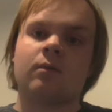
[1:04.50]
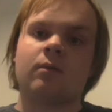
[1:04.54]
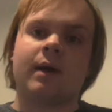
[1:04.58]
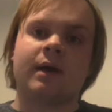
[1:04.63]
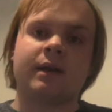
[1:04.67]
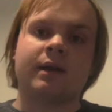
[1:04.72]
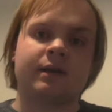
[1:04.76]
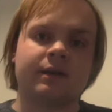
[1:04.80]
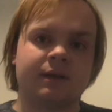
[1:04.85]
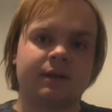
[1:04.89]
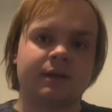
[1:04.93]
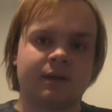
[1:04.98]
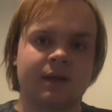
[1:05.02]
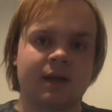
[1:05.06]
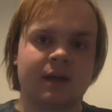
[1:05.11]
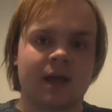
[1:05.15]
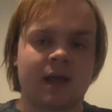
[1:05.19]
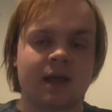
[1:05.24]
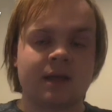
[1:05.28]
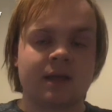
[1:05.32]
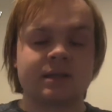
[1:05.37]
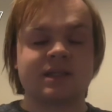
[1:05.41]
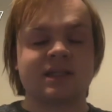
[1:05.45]
when
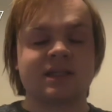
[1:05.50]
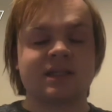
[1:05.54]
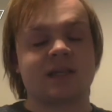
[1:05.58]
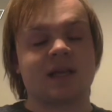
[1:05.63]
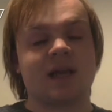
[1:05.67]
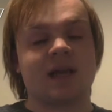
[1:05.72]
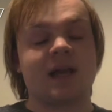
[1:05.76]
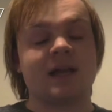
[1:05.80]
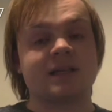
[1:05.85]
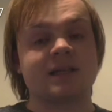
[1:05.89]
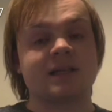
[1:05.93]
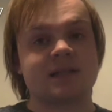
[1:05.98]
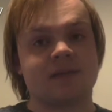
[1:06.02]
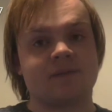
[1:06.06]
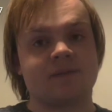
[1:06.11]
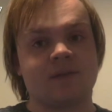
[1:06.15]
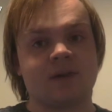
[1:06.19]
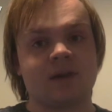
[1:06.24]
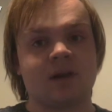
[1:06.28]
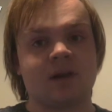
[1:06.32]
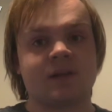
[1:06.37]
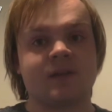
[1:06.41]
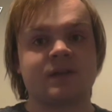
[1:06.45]

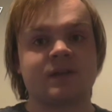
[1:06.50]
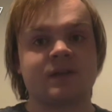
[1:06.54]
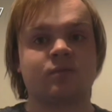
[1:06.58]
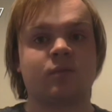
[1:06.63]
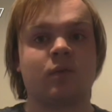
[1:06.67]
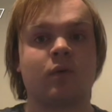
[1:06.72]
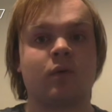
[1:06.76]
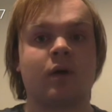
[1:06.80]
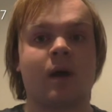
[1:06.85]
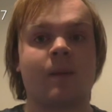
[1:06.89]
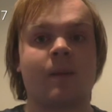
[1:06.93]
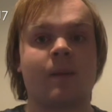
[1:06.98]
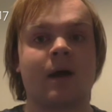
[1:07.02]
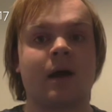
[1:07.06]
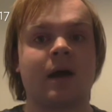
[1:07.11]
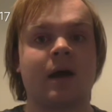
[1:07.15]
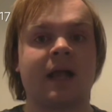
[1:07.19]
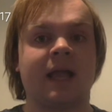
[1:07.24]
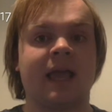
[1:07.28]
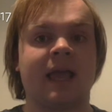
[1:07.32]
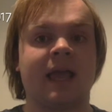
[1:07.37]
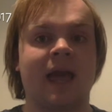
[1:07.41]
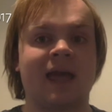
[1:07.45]
something like this will come
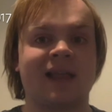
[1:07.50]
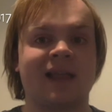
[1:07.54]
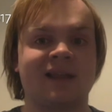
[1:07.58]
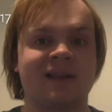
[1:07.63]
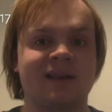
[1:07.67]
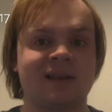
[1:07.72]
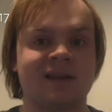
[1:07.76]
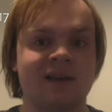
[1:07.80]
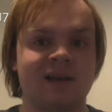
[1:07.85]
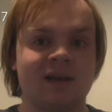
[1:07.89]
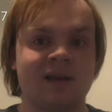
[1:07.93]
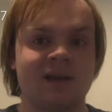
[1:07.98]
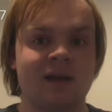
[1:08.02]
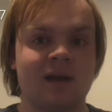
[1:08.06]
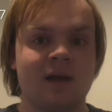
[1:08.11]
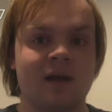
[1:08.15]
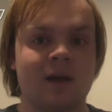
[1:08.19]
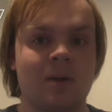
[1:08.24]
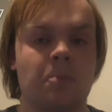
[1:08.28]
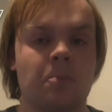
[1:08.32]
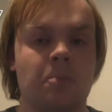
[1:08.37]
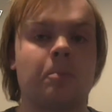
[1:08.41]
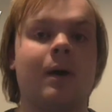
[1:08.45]
out again,
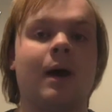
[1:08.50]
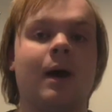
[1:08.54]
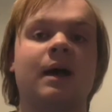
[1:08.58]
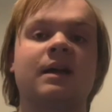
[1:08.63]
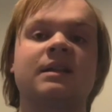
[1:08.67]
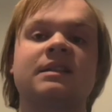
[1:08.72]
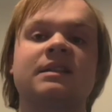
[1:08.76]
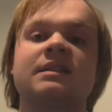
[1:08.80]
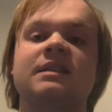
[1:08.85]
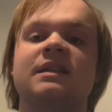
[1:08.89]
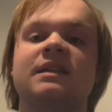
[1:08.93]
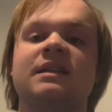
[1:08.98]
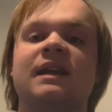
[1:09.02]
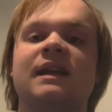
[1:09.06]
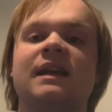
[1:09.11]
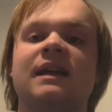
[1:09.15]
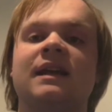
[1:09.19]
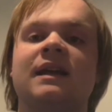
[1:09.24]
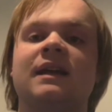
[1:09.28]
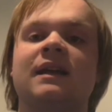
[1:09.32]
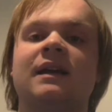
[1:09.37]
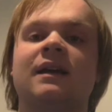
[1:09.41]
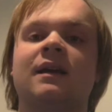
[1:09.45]
but
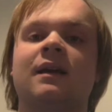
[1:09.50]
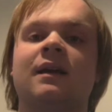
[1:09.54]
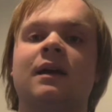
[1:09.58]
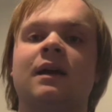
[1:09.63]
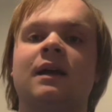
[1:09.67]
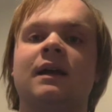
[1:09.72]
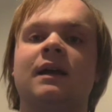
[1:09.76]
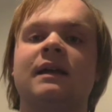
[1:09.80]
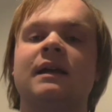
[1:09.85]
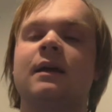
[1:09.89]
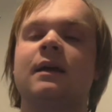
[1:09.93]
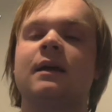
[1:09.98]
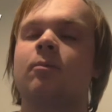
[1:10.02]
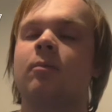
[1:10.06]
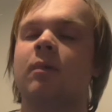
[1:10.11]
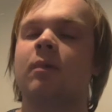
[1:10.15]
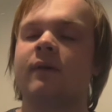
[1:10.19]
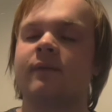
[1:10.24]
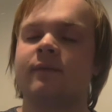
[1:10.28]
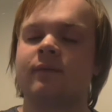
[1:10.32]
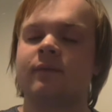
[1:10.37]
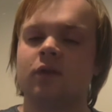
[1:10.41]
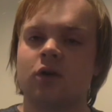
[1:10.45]

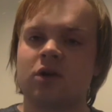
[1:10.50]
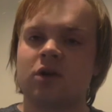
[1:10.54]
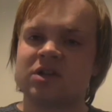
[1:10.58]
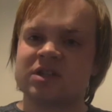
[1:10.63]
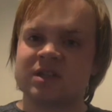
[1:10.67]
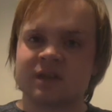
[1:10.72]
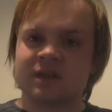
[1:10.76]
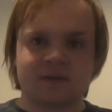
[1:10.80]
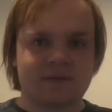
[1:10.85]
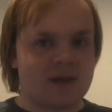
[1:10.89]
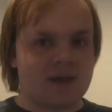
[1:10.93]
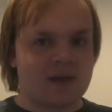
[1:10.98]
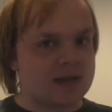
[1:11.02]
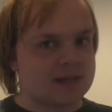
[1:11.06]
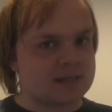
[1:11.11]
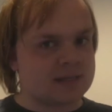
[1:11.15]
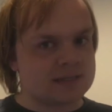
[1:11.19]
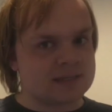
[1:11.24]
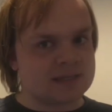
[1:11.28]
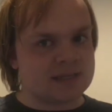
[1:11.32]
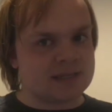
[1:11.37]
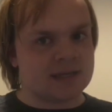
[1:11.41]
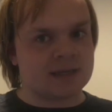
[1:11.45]
with lots of
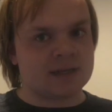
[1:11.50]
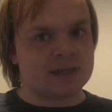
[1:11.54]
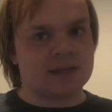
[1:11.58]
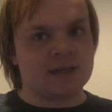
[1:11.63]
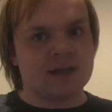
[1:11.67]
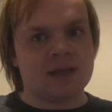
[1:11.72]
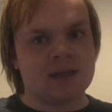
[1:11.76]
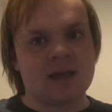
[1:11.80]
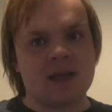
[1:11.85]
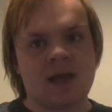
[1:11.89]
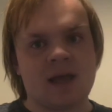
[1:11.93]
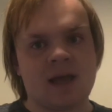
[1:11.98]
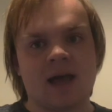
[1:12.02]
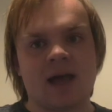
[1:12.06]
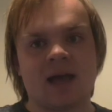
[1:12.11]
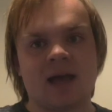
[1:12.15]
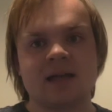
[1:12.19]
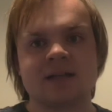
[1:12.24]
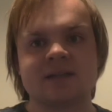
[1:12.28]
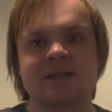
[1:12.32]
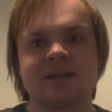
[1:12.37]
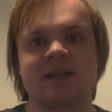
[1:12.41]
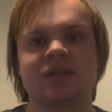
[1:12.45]
acting
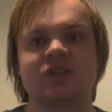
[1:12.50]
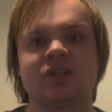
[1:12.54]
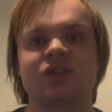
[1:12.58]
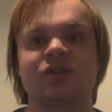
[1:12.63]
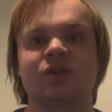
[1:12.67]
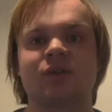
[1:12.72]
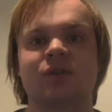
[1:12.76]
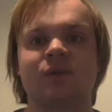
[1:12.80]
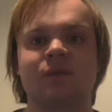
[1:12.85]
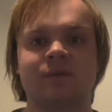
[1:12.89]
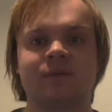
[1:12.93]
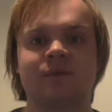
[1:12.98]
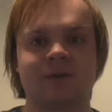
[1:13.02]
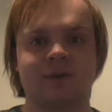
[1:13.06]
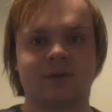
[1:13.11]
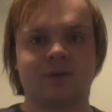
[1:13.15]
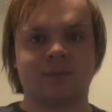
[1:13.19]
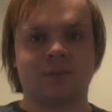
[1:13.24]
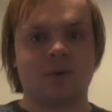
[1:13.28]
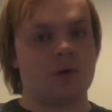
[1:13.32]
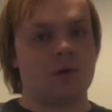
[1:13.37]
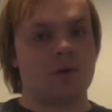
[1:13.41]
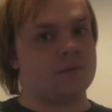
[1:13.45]
as a short
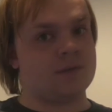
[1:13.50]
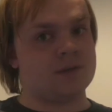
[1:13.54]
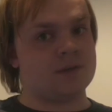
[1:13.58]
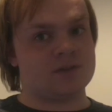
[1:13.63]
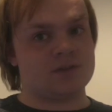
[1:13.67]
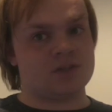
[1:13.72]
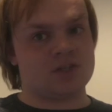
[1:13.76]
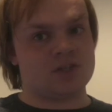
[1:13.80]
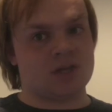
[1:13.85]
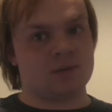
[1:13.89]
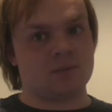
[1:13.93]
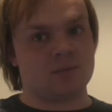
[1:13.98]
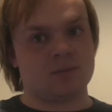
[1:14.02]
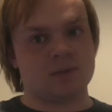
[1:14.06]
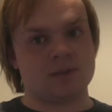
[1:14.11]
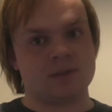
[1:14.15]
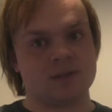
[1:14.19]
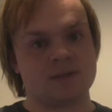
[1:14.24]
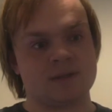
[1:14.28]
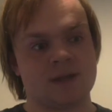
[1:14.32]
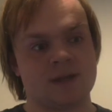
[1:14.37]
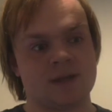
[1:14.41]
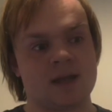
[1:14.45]
film on this channel
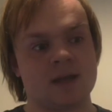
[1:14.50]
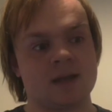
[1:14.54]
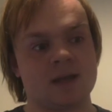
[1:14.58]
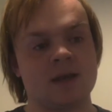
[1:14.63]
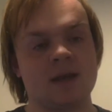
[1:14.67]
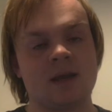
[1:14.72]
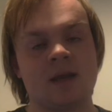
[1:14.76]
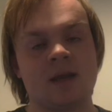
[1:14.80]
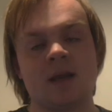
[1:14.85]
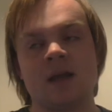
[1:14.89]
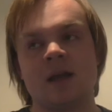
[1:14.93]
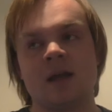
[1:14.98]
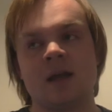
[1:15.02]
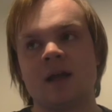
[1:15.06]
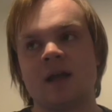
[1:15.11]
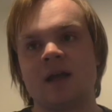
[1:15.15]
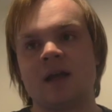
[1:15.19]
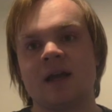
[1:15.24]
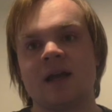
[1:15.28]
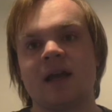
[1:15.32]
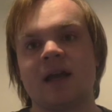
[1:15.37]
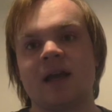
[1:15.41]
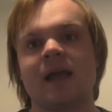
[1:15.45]
once again.
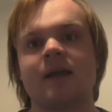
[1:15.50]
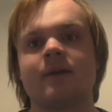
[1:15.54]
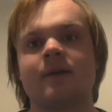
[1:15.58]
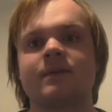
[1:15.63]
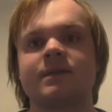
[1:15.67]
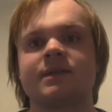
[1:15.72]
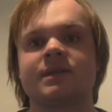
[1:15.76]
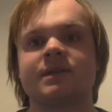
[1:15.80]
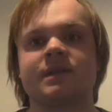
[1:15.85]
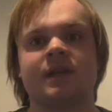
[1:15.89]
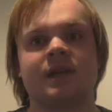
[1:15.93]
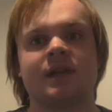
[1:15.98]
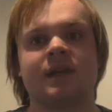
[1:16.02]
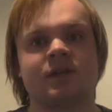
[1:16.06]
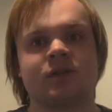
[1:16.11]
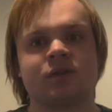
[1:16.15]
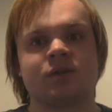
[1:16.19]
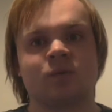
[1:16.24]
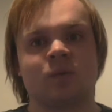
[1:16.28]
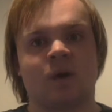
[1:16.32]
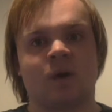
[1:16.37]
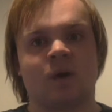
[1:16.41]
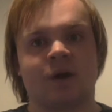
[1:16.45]
Here is the
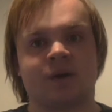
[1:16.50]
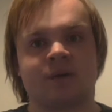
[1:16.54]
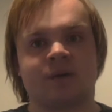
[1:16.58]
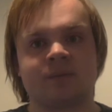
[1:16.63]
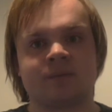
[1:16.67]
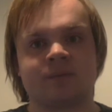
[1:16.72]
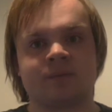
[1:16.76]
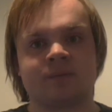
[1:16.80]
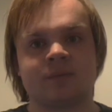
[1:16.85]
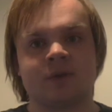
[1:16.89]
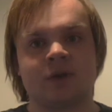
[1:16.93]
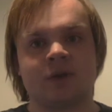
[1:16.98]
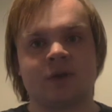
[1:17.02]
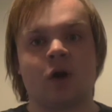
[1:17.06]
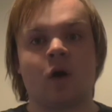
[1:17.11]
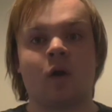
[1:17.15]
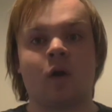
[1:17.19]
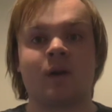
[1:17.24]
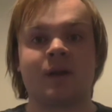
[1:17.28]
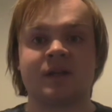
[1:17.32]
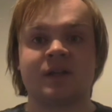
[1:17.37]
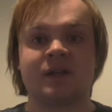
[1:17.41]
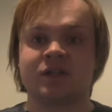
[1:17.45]
intro, the
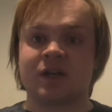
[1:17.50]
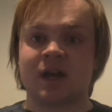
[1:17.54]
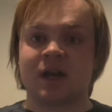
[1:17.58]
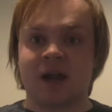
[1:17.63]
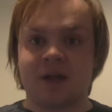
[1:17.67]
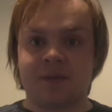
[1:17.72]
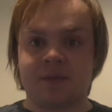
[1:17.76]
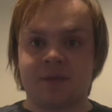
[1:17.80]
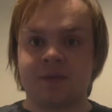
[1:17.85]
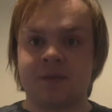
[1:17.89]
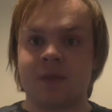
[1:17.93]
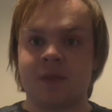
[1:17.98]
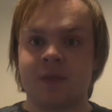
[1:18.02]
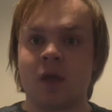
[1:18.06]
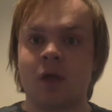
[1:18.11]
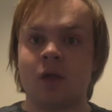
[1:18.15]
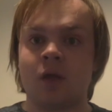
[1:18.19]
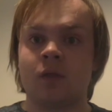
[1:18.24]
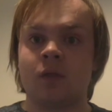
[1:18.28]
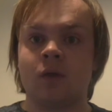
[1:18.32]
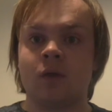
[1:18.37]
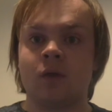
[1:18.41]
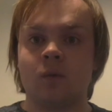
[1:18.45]
college and
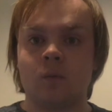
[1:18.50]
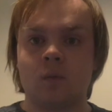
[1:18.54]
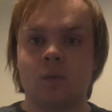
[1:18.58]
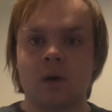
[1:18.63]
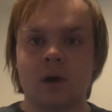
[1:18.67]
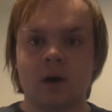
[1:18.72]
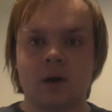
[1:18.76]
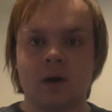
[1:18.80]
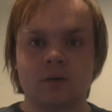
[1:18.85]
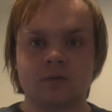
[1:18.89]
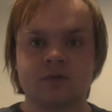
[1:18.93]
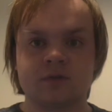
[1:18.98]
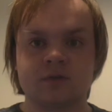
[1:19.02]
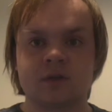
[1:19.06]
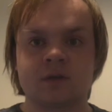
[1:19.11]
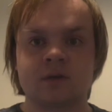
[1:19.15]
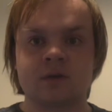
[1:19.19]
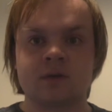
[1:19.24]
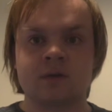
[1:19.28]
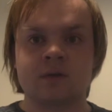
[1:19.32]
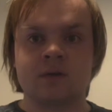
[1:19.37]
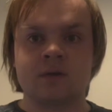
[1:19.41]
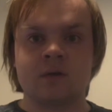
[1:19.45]
the world.